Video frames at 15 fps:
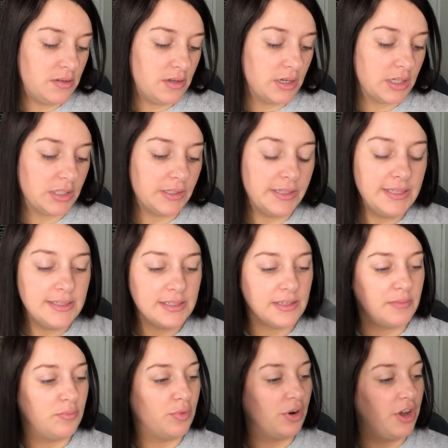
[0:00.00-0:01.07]
a
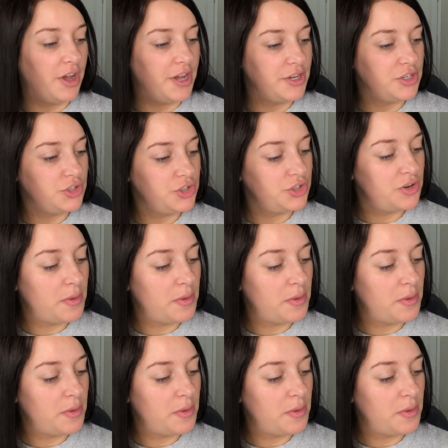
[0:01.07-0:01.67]
cleansing brush.